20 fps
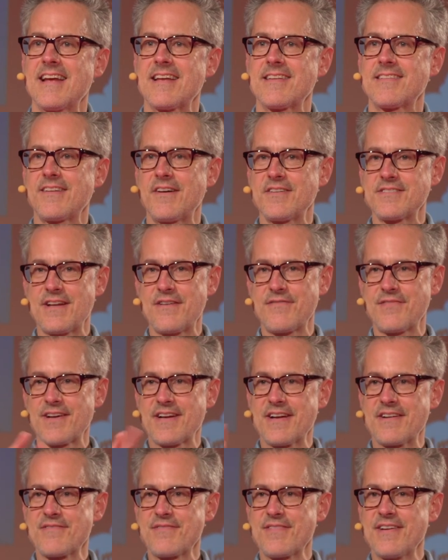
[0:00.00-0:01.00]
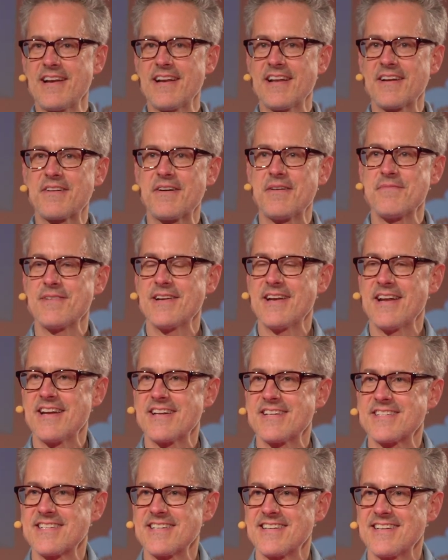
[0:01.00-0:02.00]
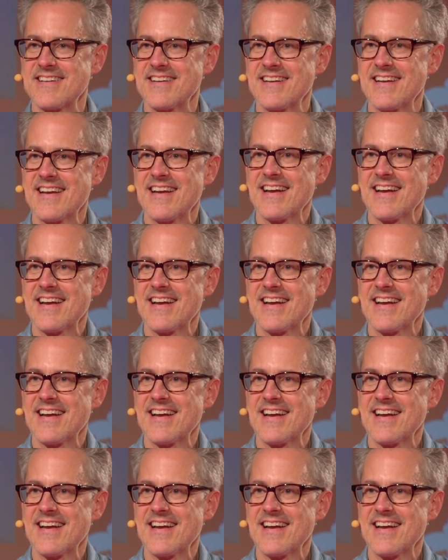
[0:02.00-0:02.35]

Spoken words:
Yes, South Africa and Finland combination.